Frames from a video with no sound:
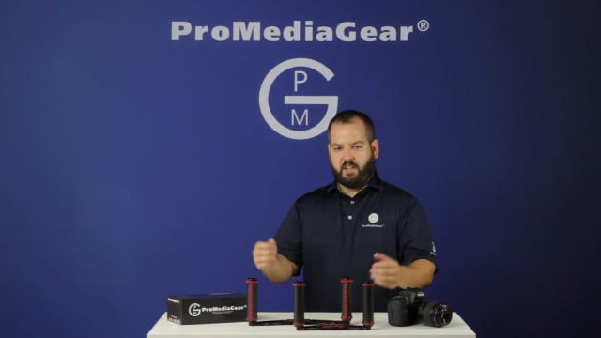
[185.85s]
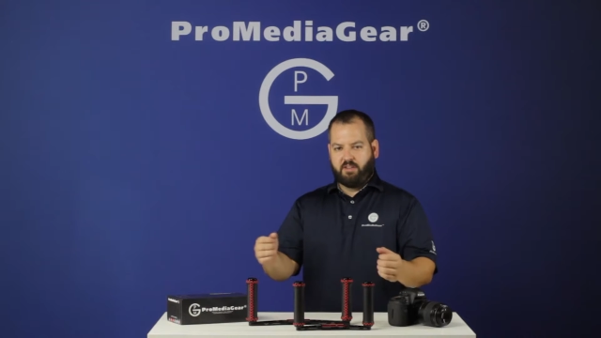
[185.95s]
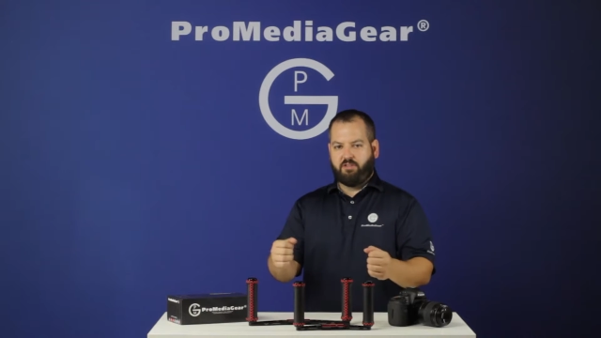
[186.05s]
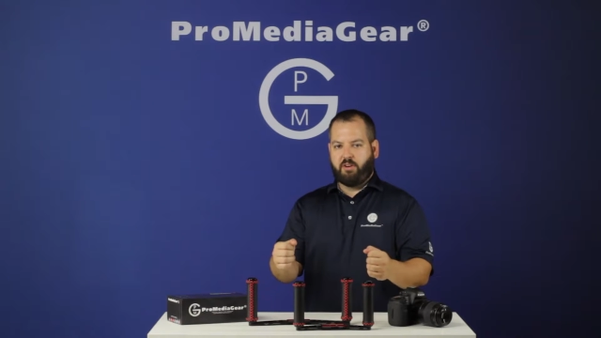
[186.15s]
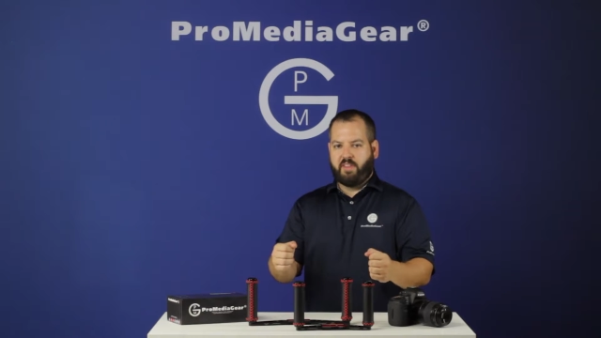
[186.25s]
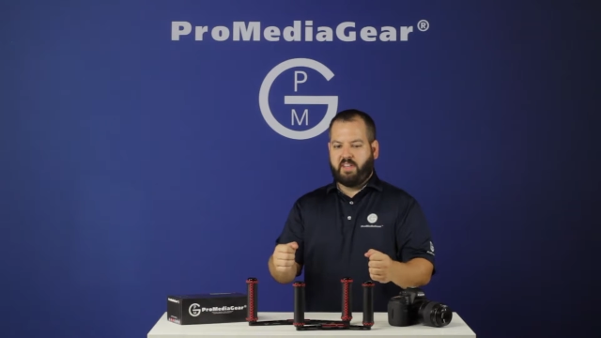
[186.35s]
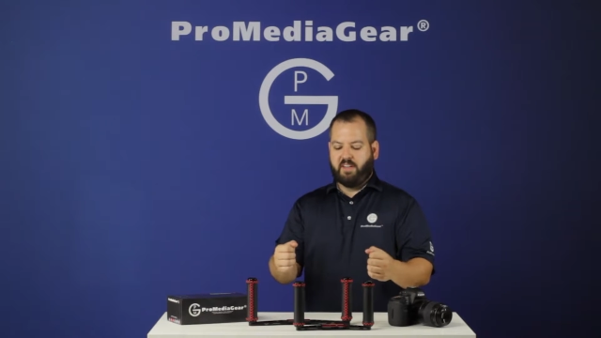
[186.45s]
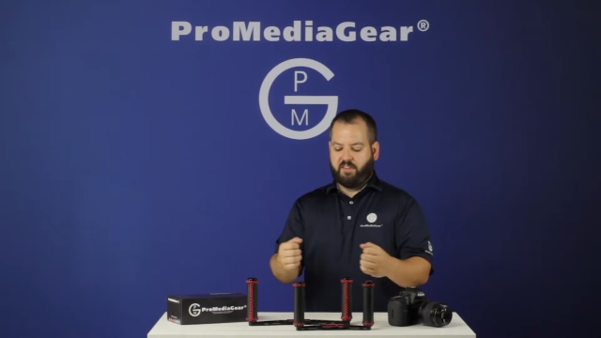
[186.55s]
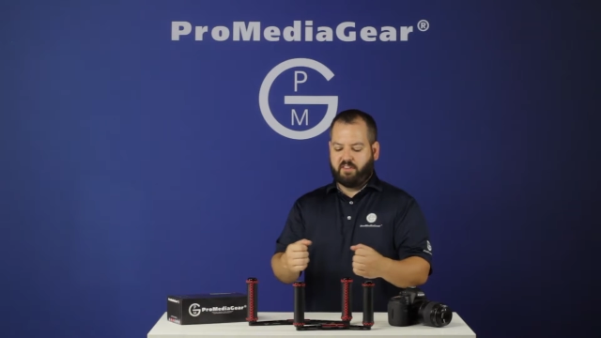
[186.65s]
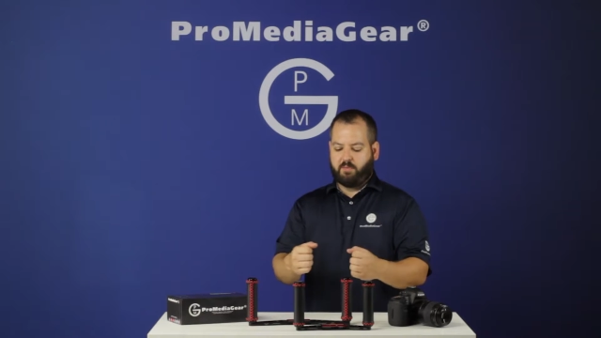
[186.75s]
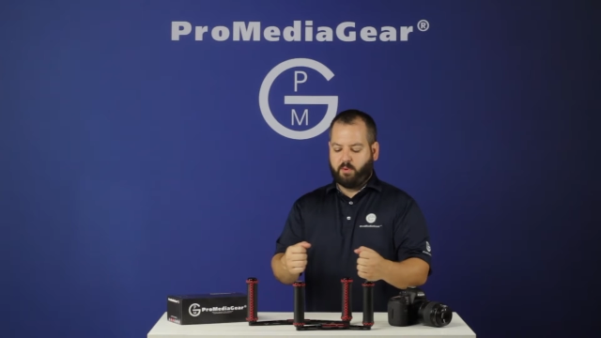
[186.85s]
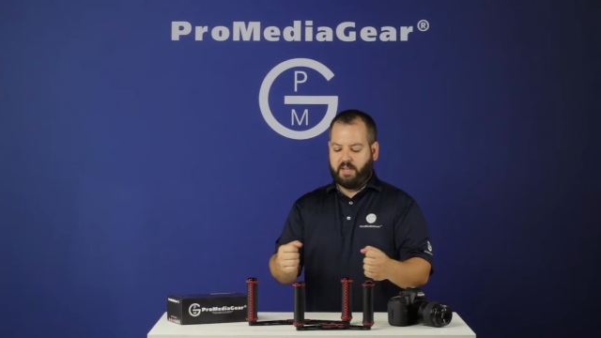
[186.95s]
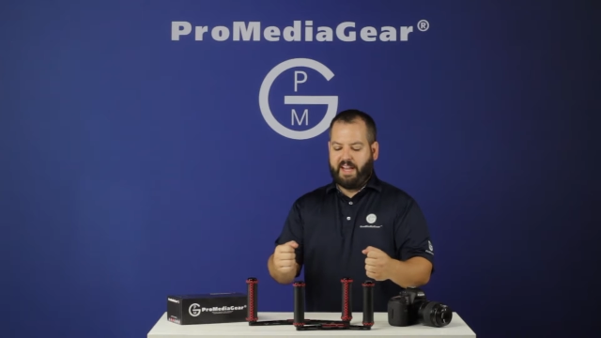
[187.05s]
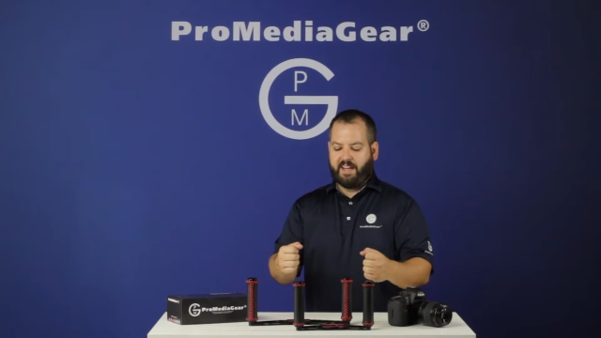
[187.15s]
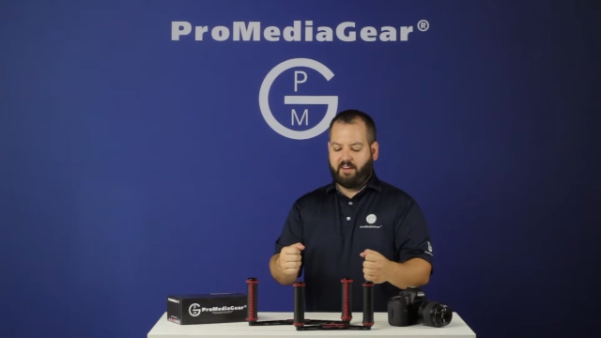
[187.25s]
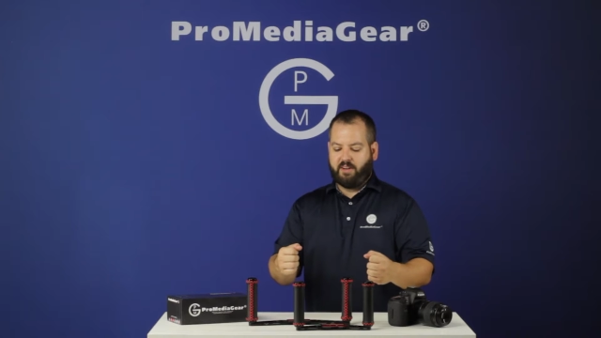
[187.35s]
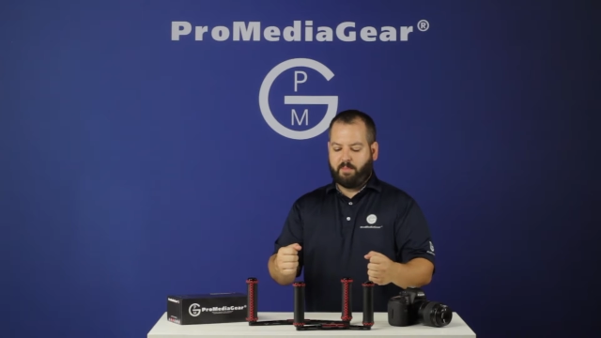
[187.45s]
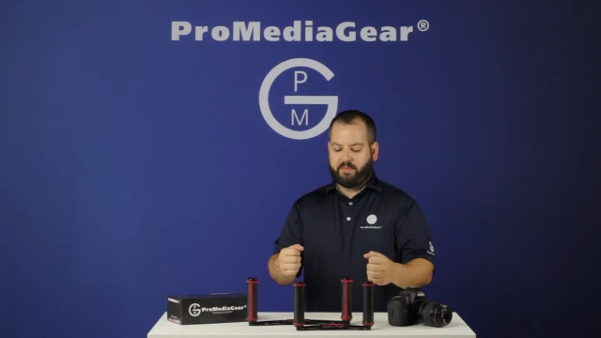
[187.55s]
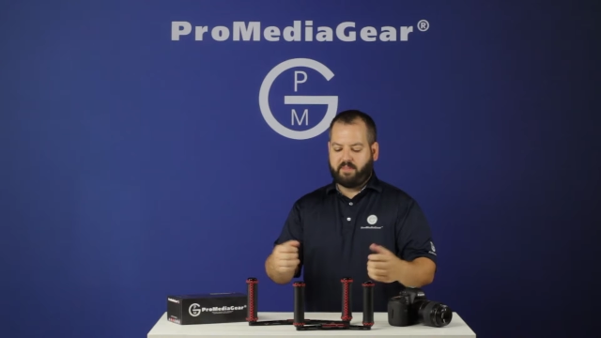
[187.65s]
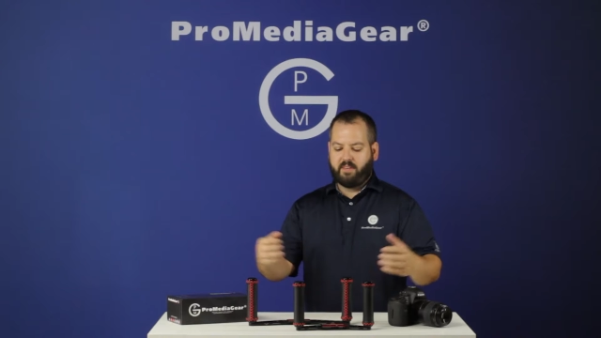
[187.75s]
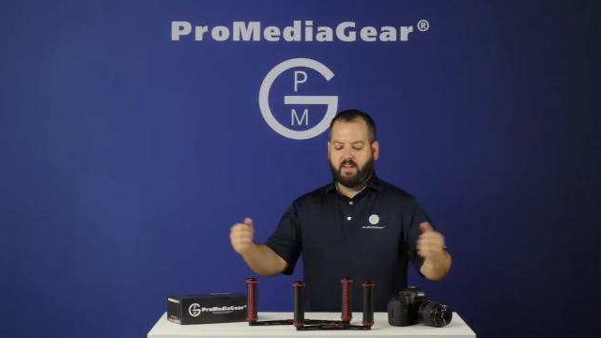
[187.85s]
Show you the difference between hand grips